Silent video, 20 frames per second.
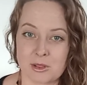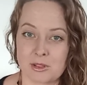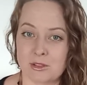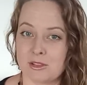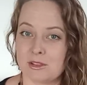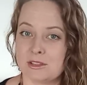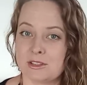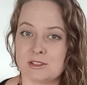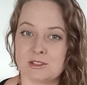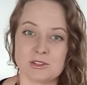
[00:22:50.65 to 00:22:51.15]

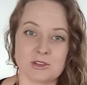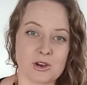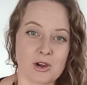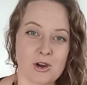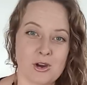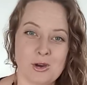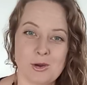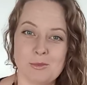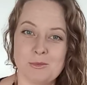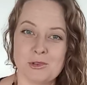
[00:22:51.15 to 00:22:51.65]
whether this is your
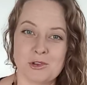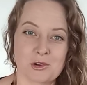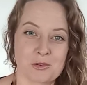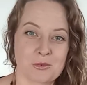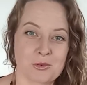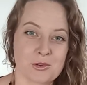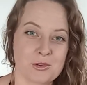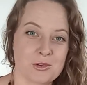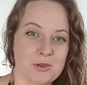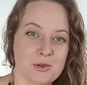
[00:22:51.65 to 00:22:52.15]
home,
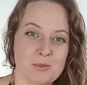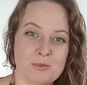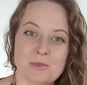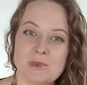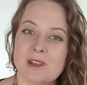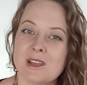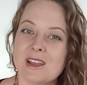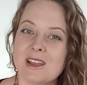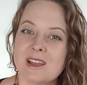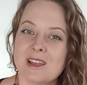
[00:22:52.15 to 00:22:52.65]
your
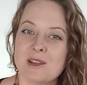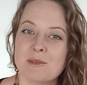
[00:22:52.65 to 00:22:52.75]
room,